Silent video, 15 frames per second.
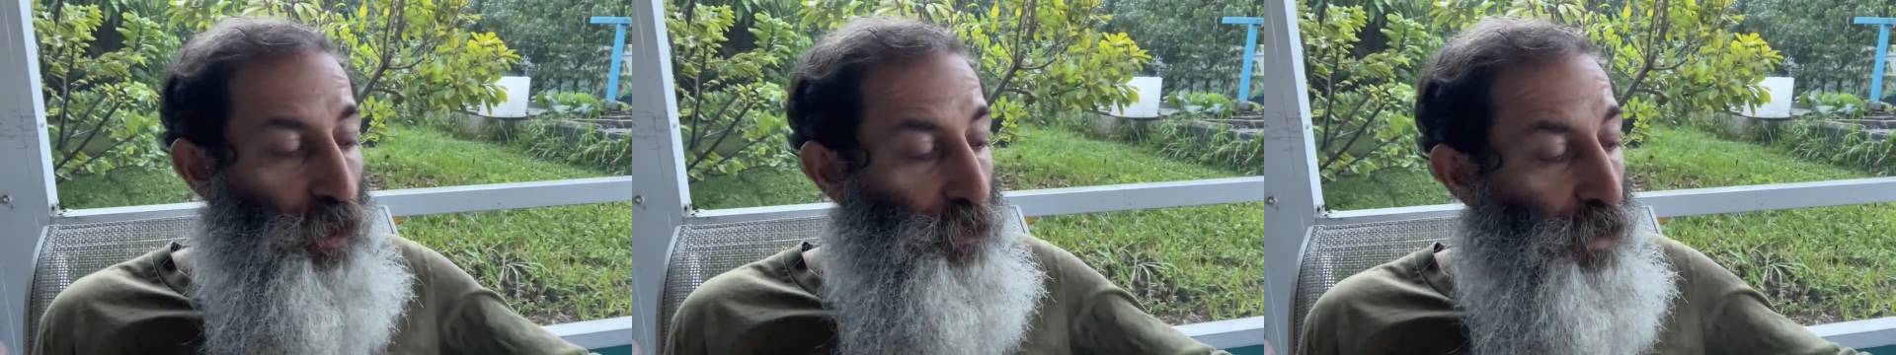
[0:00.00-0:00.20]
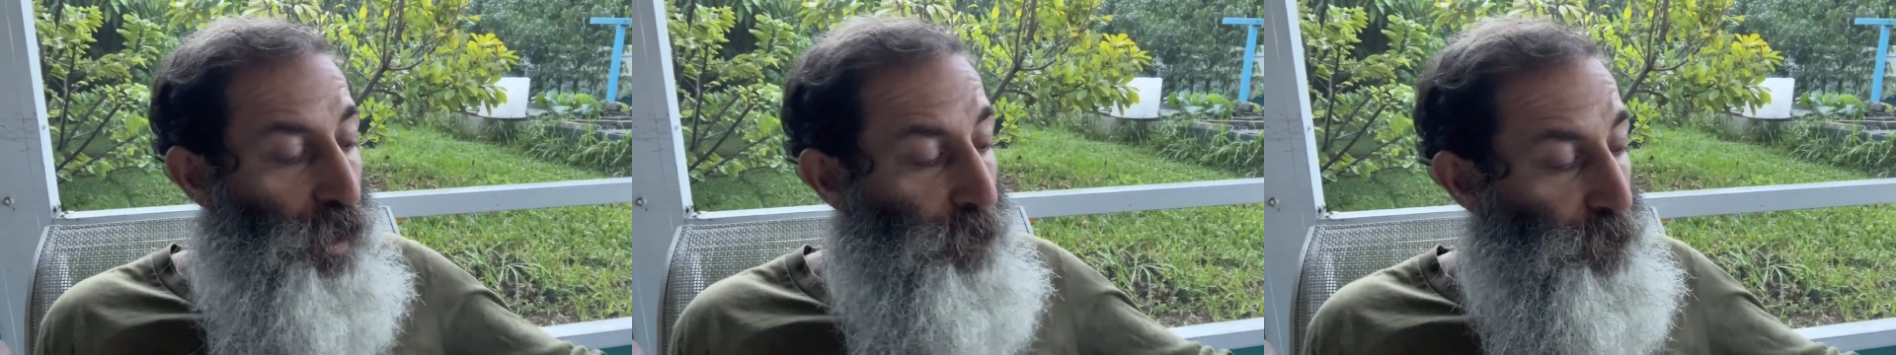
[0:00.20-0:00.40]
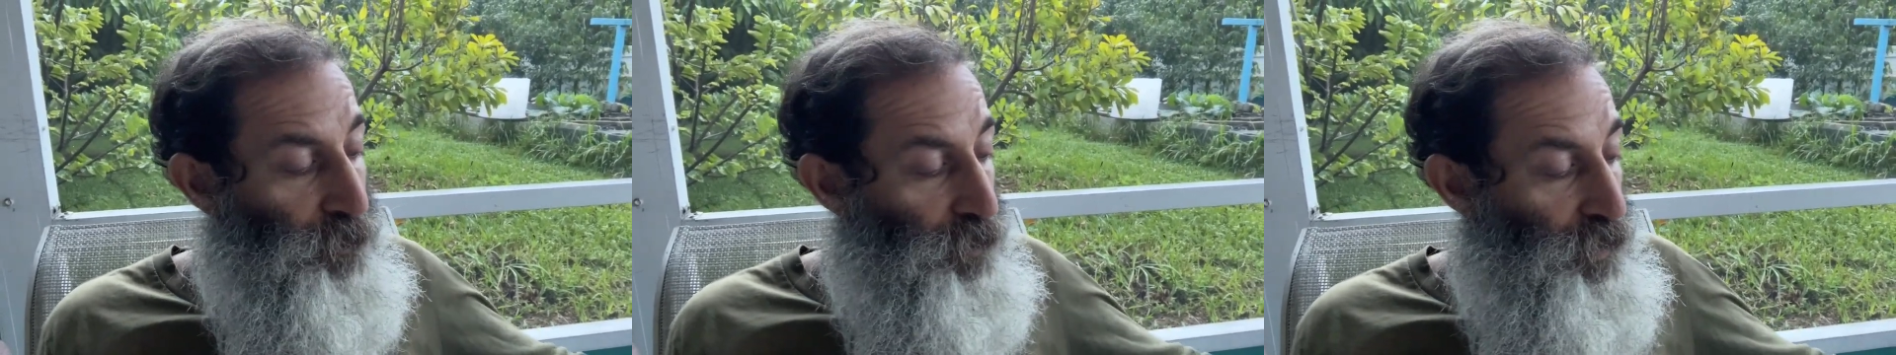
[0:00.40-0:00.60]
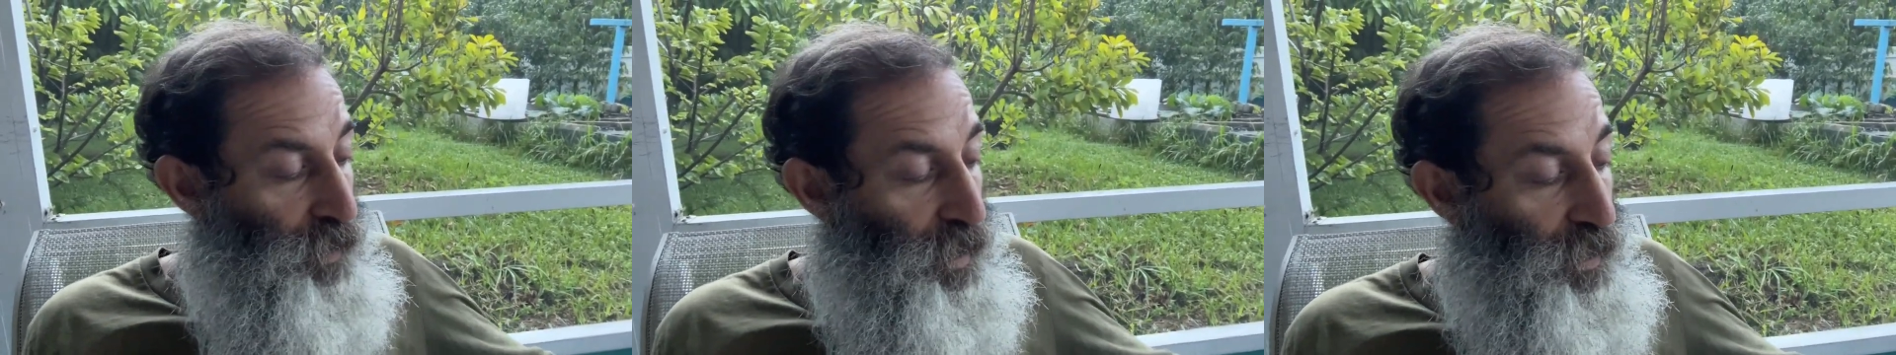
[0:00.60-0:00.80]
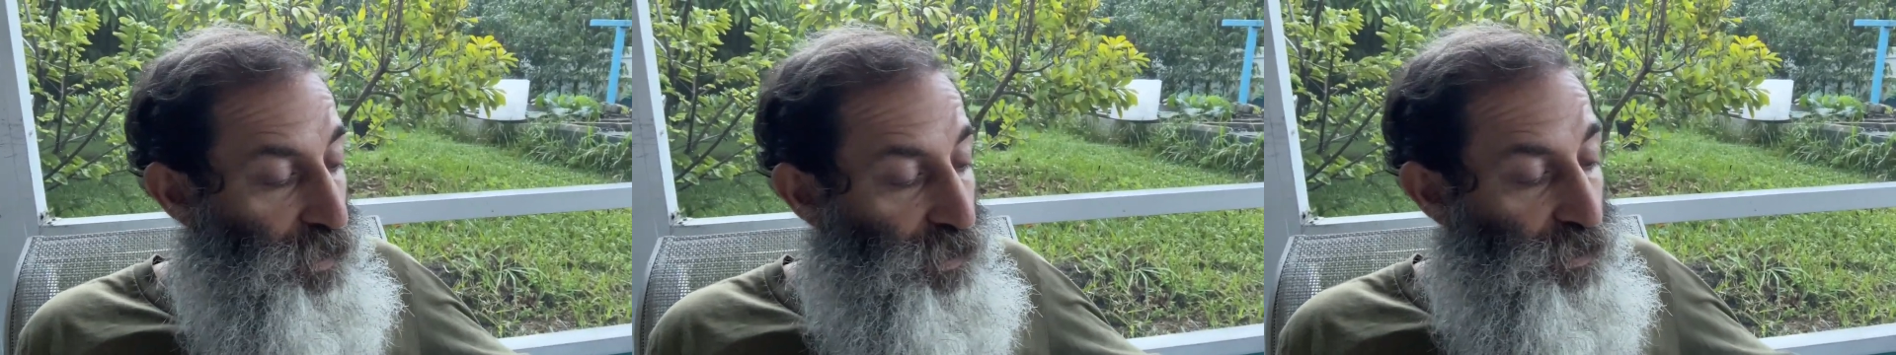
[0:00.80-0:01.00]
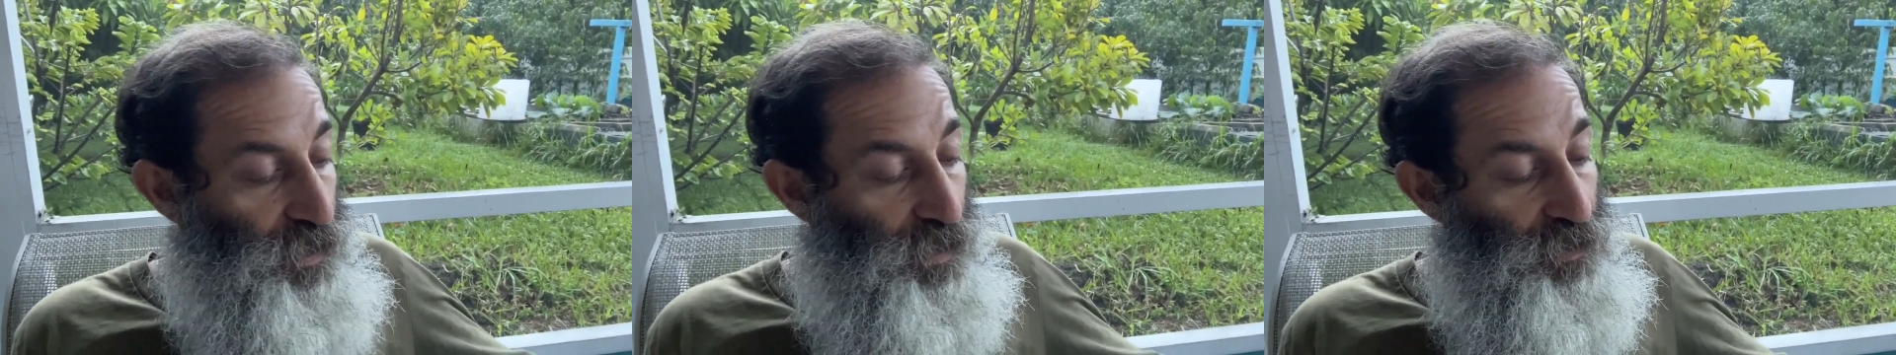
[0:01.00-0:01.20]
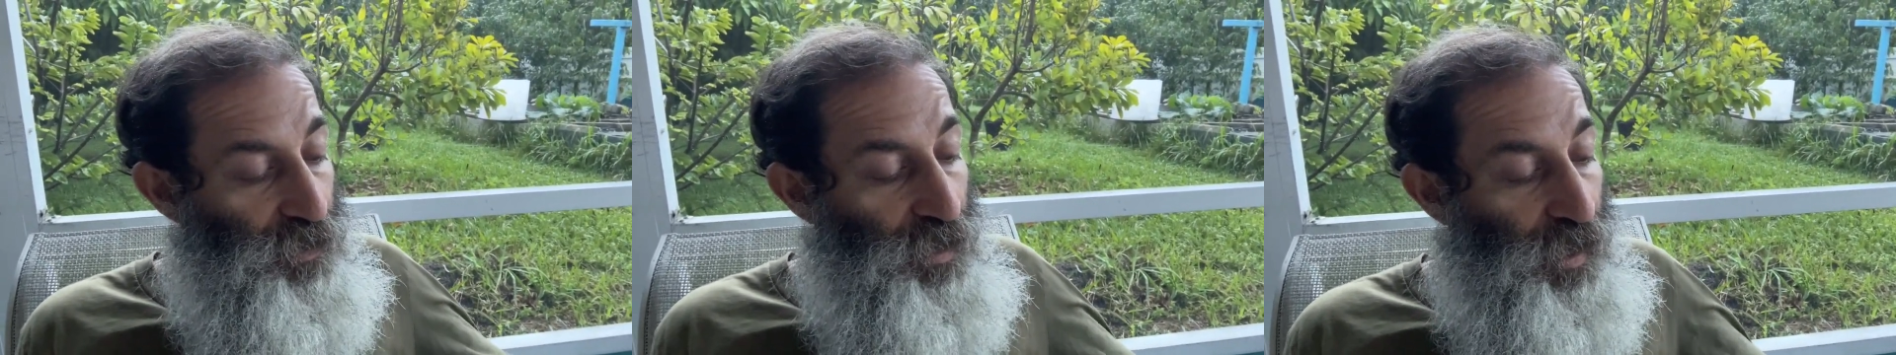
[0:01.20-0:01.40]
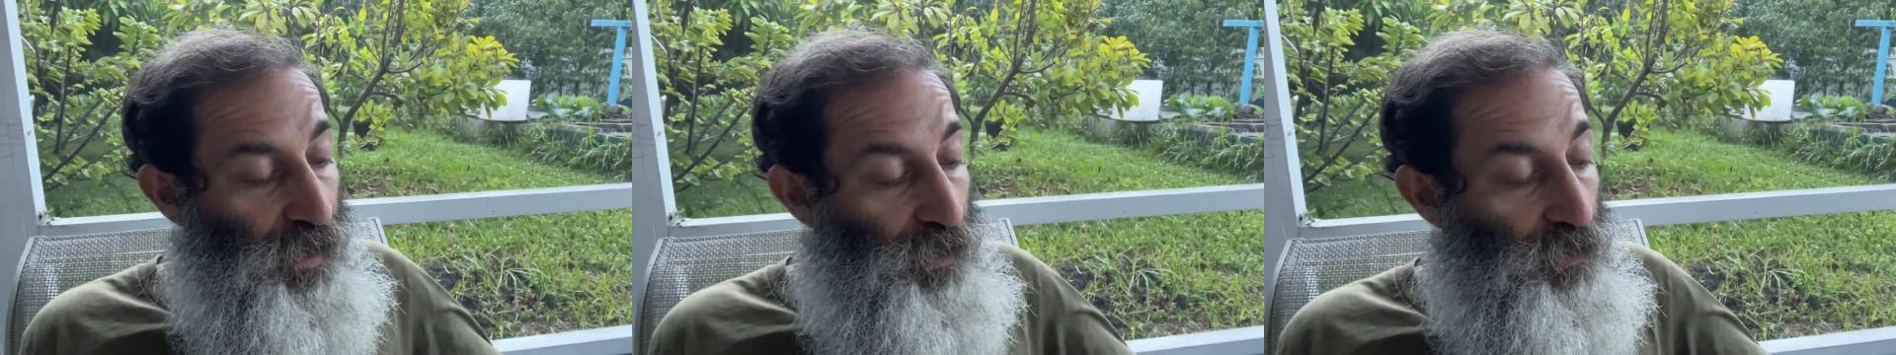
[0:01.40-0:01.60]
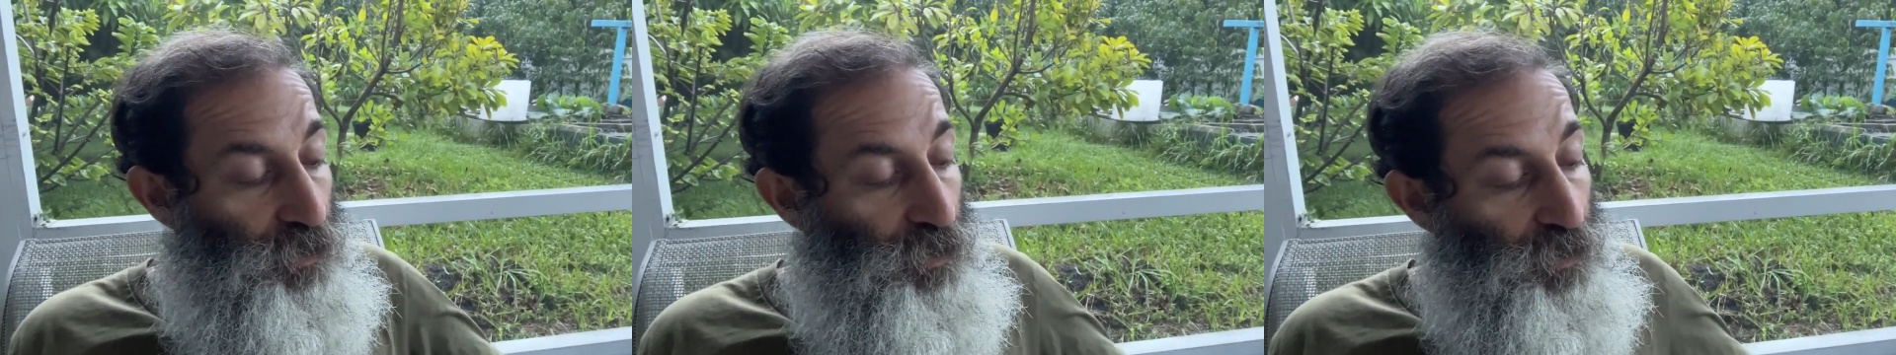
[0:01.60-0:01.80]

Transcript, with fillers: him up and he sends it out.